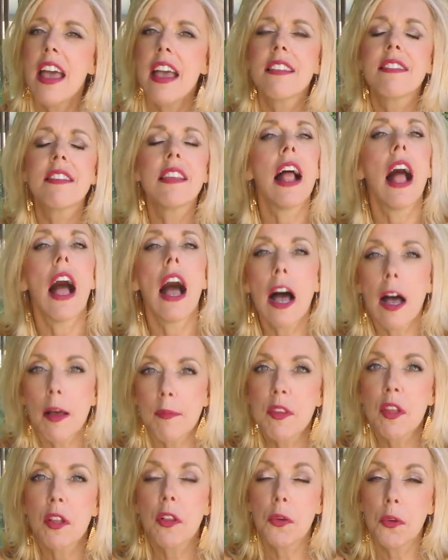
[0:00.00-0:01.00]
It's an
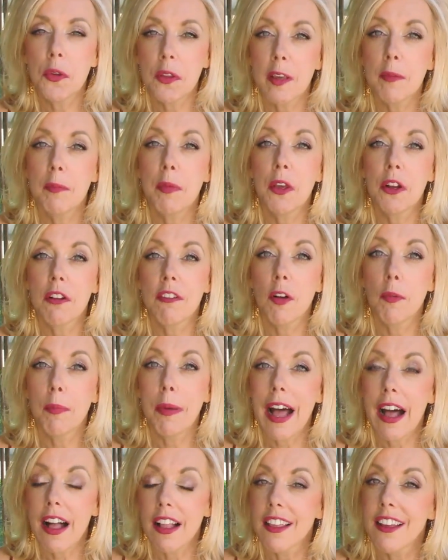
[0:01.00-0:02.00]
absolutely beautiful
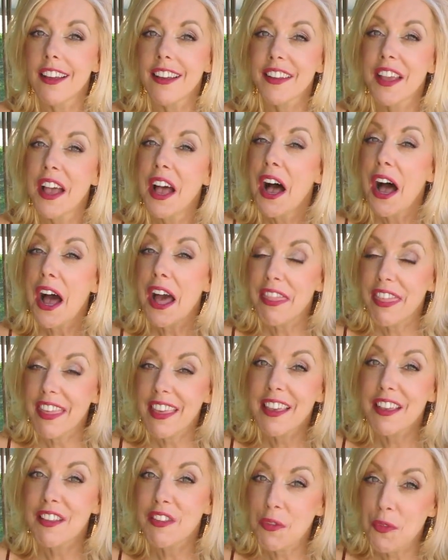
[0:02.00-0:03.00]
palette. I
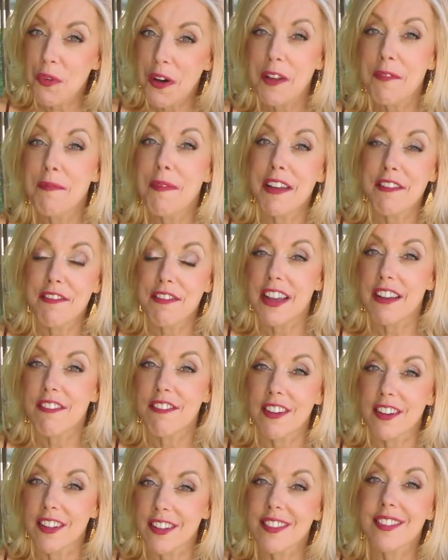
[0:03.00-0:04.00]
think it's one of my
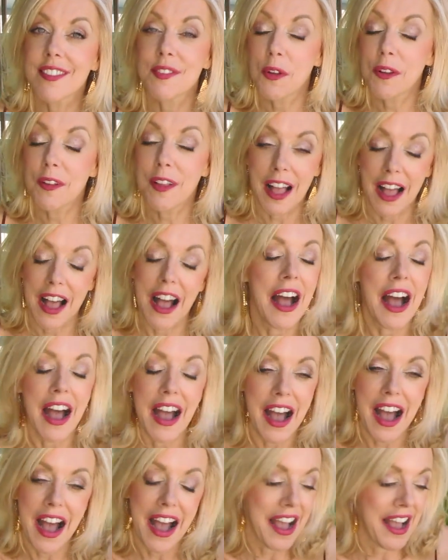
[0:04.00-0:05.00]
favorites.
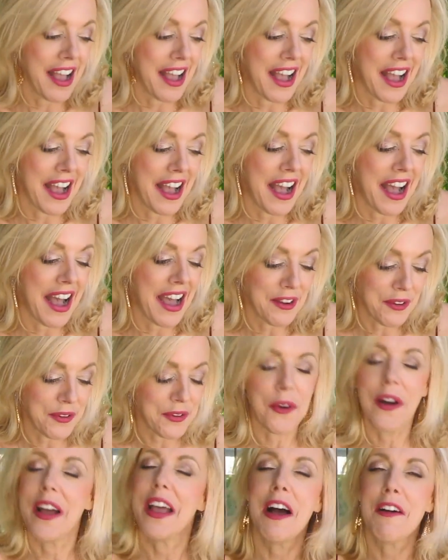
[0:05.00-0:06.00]
I don't
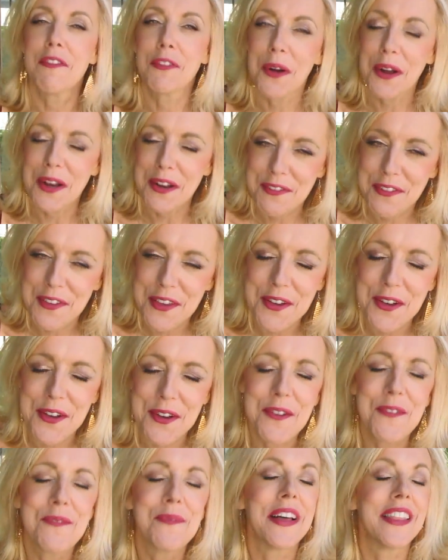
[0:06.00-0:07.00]
know, I have quite a
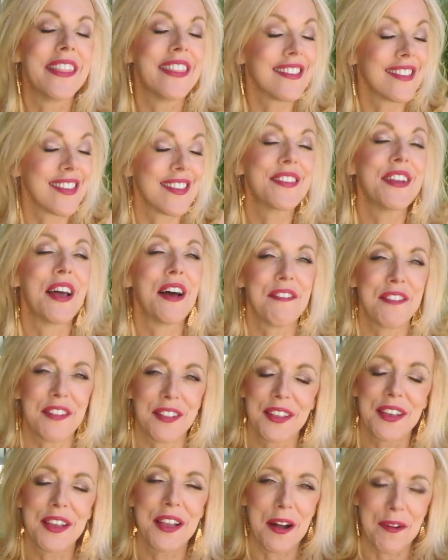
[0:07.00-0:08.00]
few, but this is
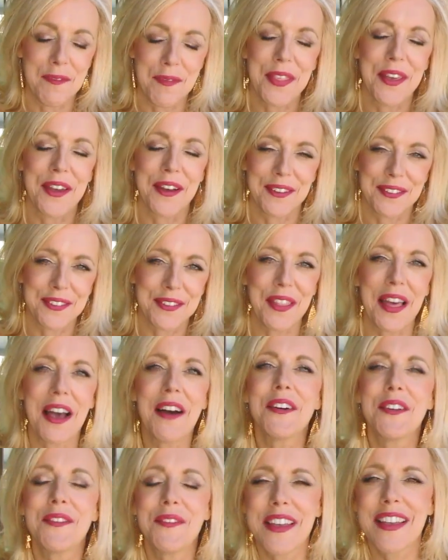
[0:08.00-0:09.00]
definitely up there. So that
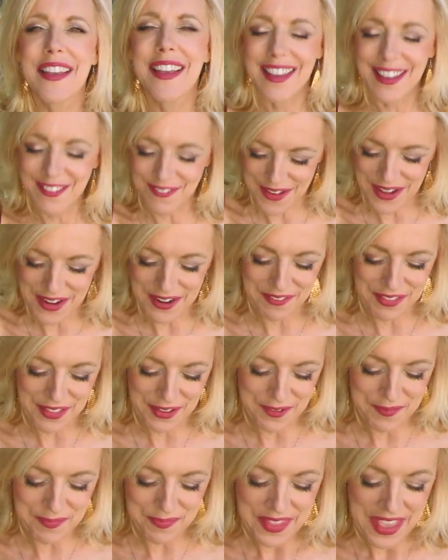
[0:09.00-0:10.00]
would be one of
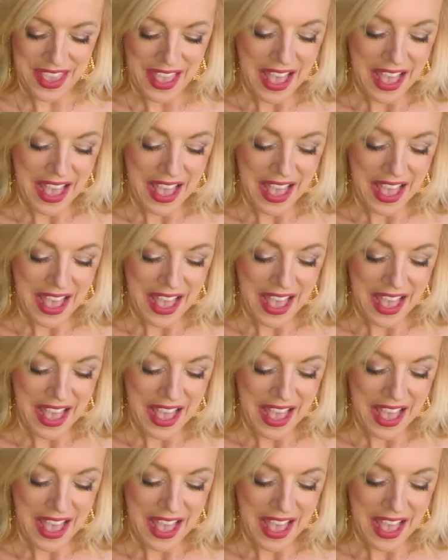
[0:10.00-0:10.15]
them.